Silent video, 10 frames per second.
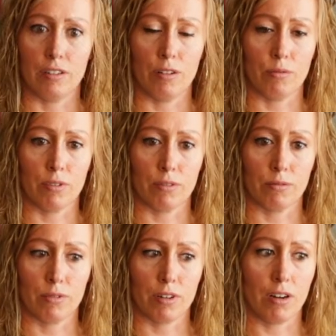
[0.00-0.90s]
you know, we're,
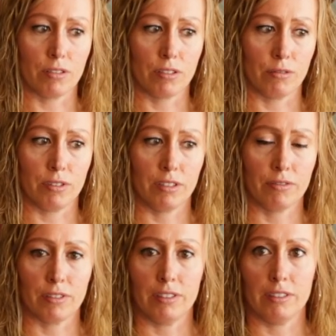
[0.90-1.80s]
we're all so
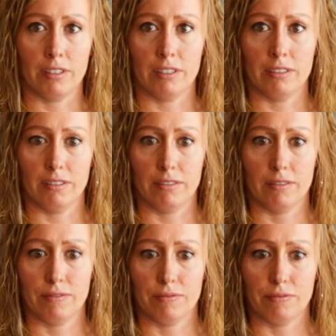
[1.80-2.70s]
different, and
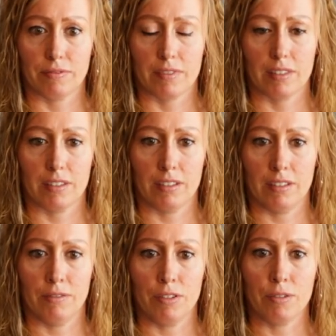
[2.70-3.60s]

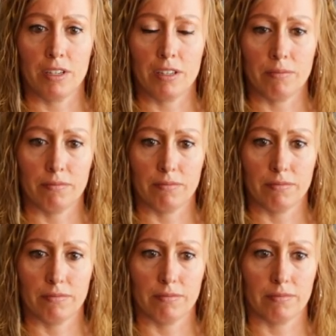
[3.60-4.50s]
if you keep
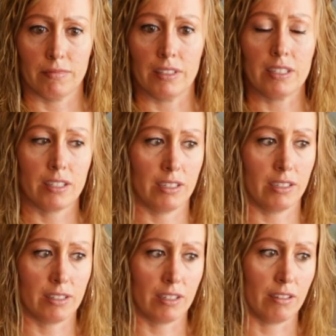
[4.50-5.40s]

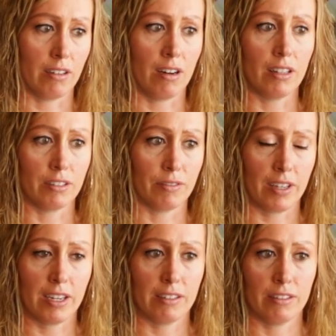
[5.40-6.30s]
listening to all of
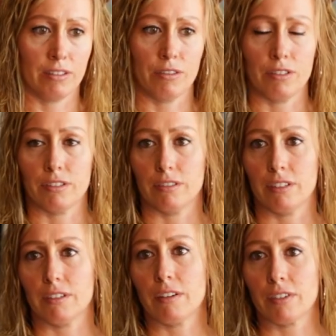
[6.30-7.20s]
that, you know, you're,
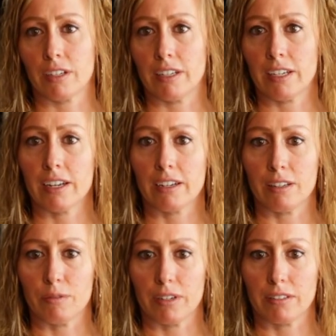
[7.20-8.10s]
you're never gonna get
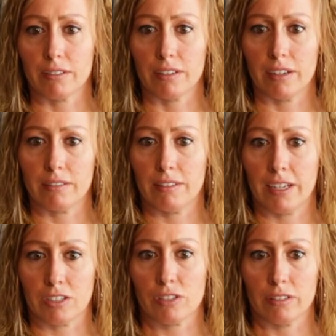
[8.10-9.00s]
anywhere. I
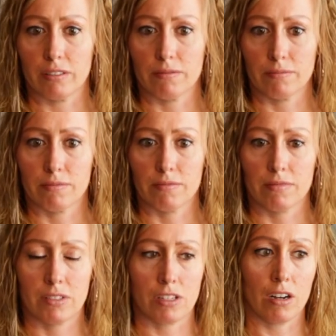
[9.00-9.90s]
actually
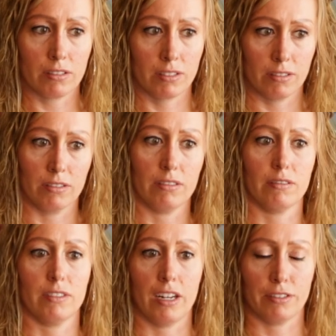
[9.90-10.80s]
talked to
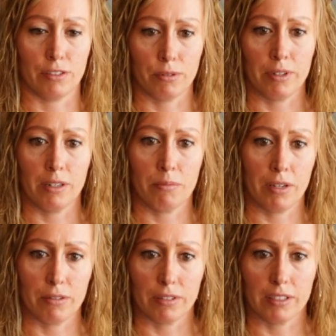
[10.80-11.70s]
Doctor Tweet at
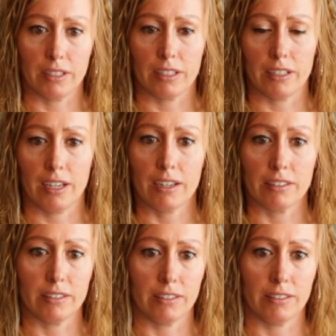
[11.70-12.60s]
Mayo Clinic
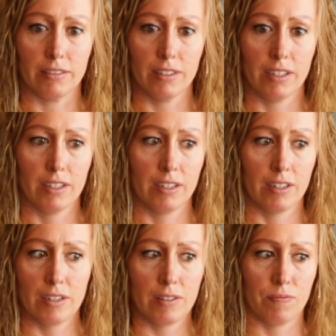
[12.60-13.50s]
again,
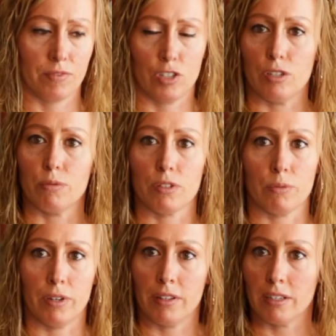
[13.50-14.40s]
and she was
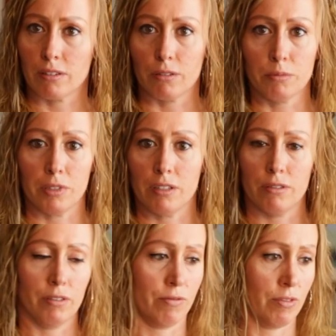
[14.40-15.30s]
the one that told me, you
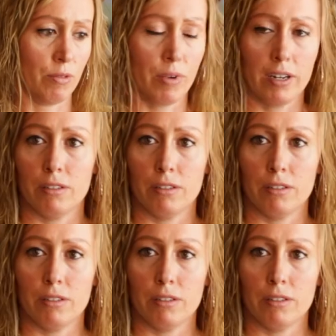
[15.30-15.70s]
know, if you want